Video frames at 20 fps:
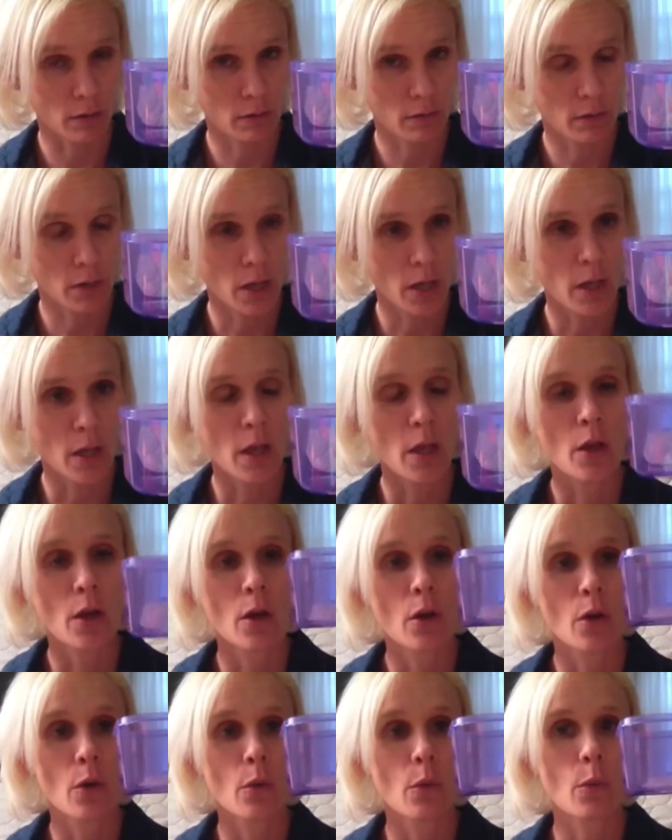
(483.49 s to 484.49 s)

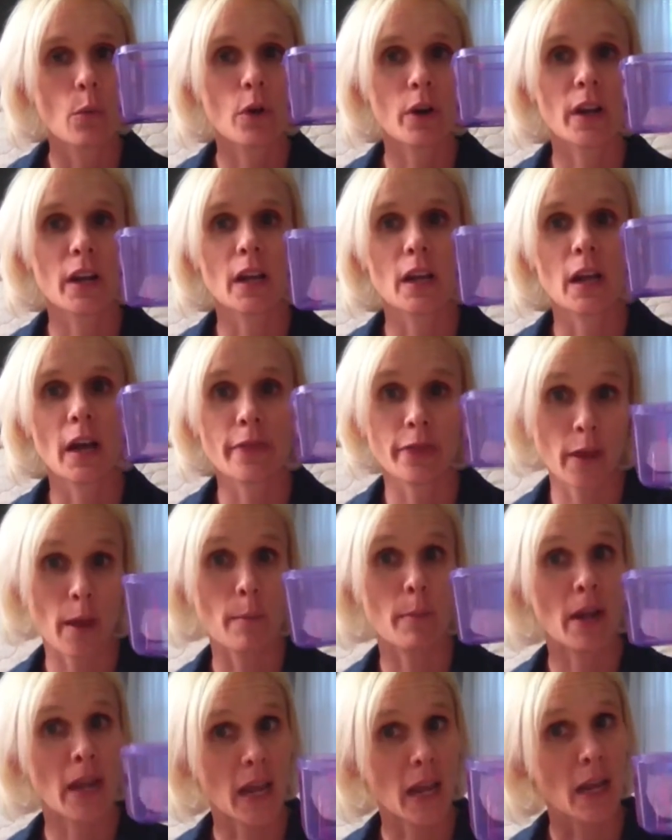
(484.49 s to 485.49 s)
We're going to cut
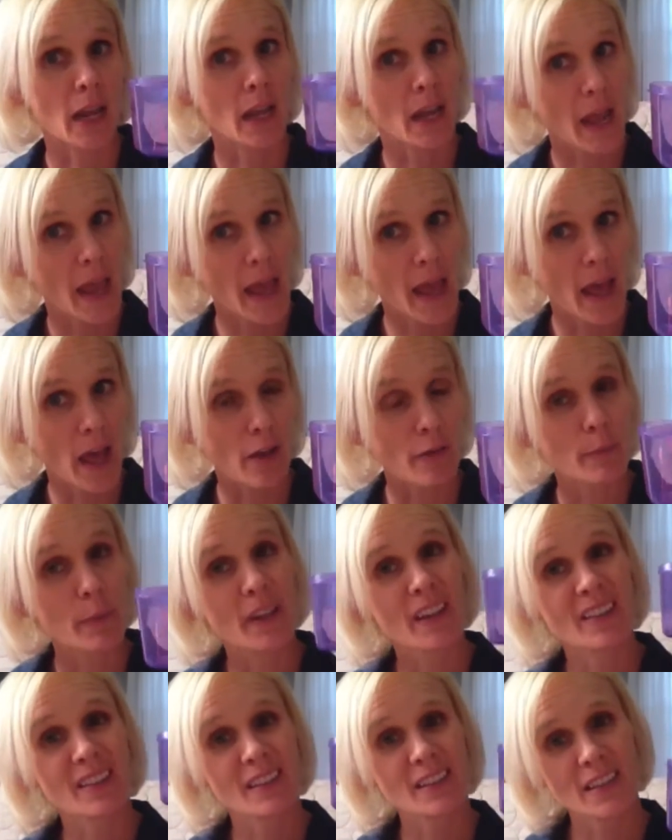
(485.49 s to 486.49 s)
that banana in half
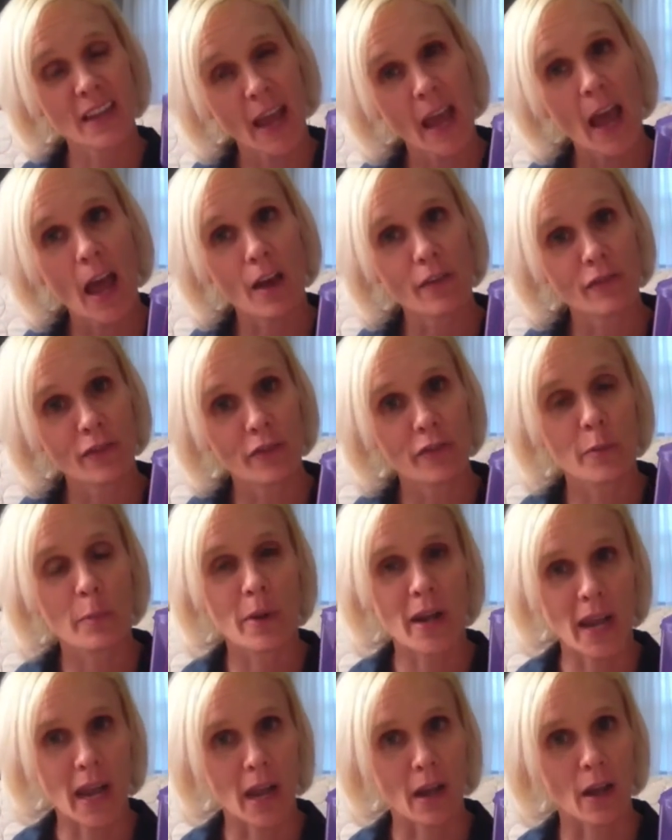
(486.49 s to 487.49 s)
because it's half of a
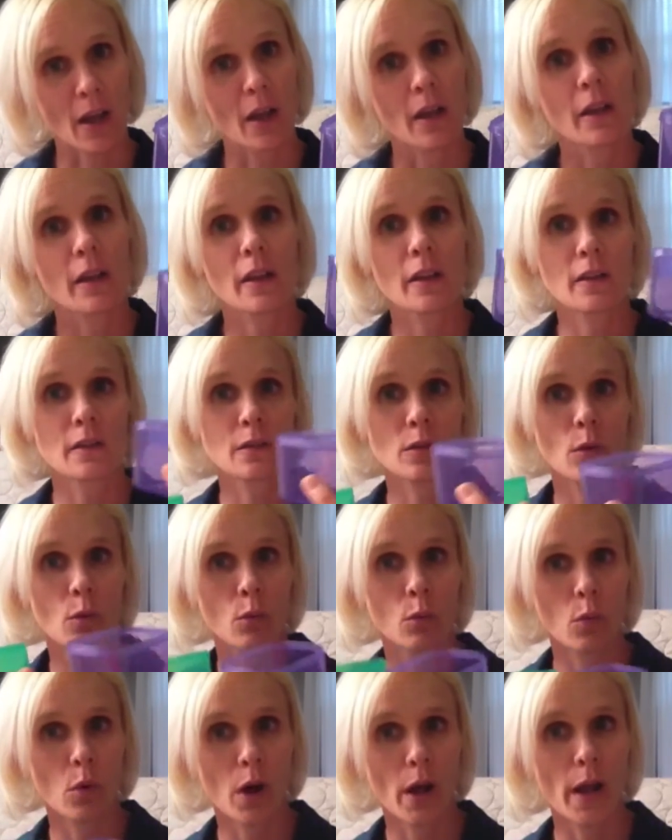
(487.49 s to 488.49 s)
banana is
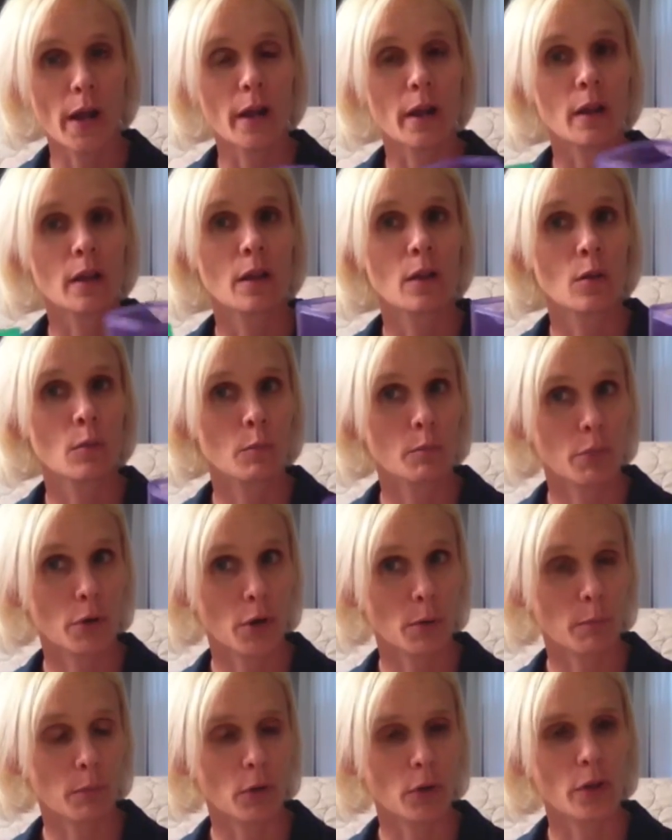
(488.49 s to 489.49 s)
1
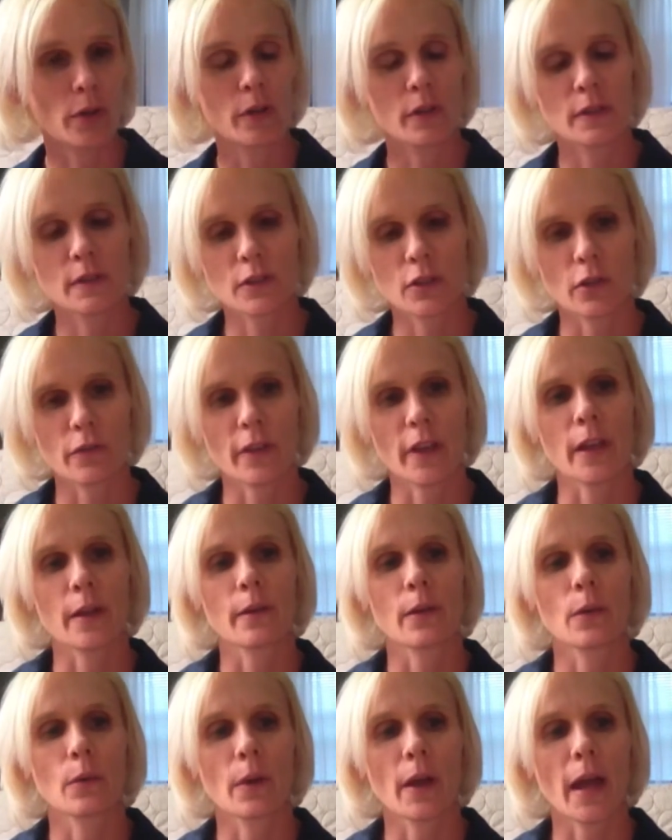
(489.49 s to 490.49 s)
purple
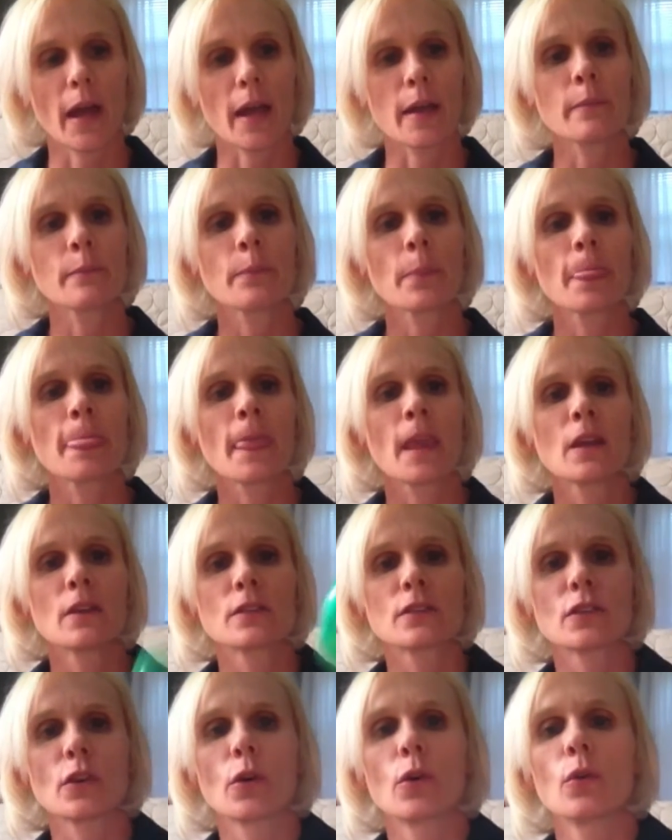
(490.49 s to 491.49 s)
serving, okay?
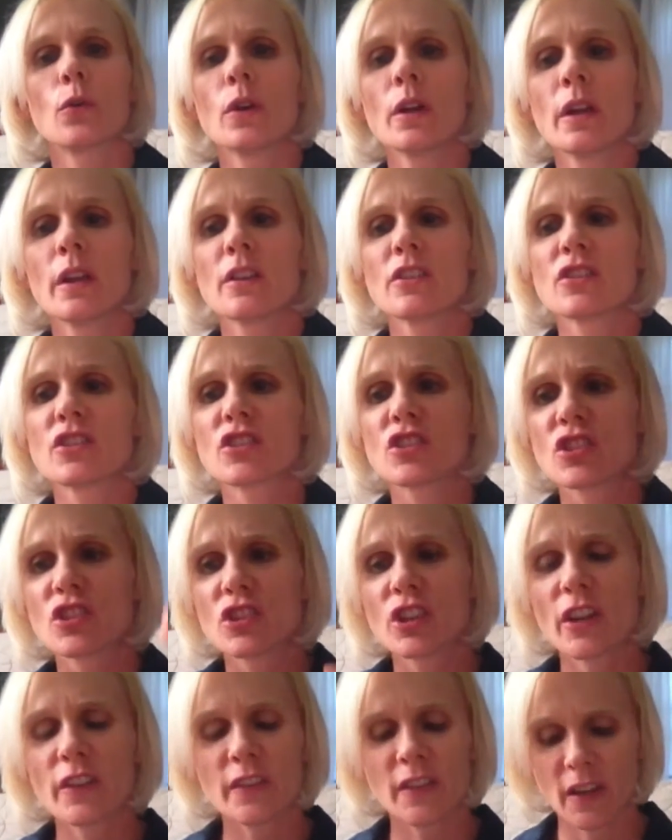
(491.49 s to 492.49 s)
So
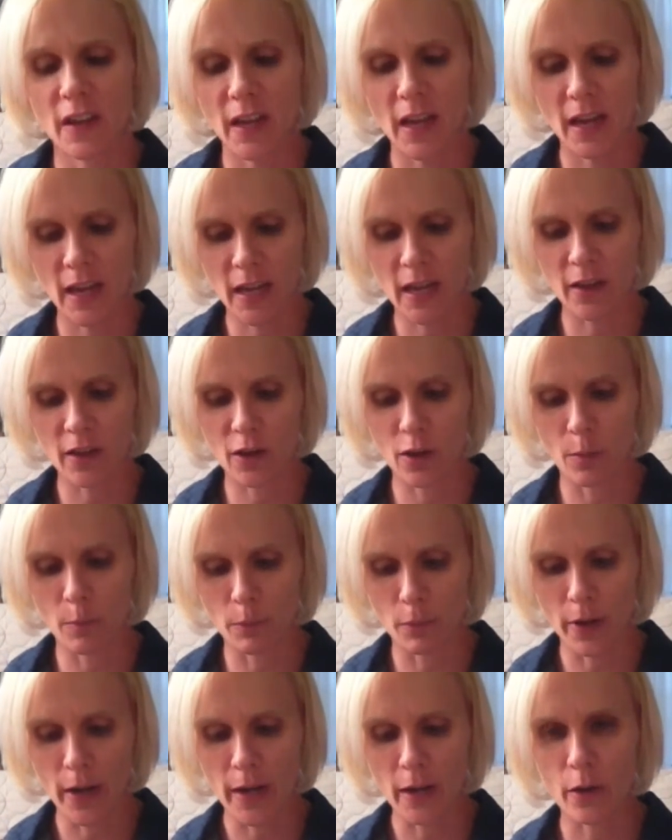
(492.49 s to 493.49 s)
just to kind of get your
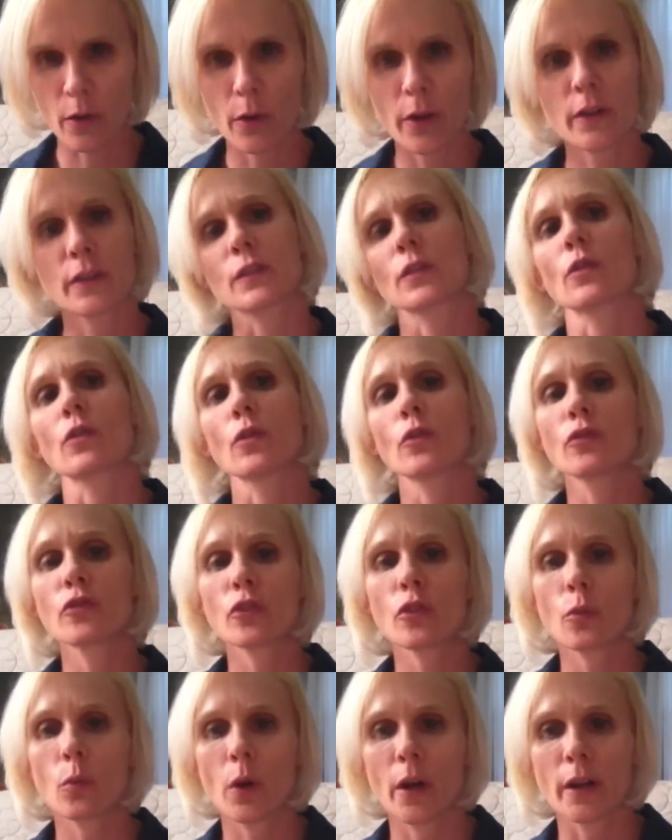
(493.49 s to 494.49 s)
brain going, so those
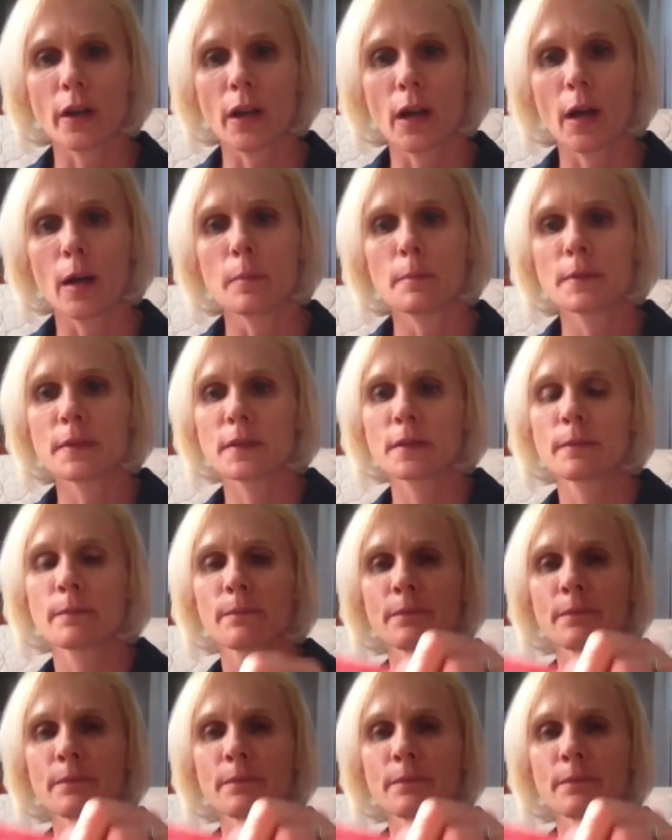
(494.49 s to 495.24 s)
are the 1 cups.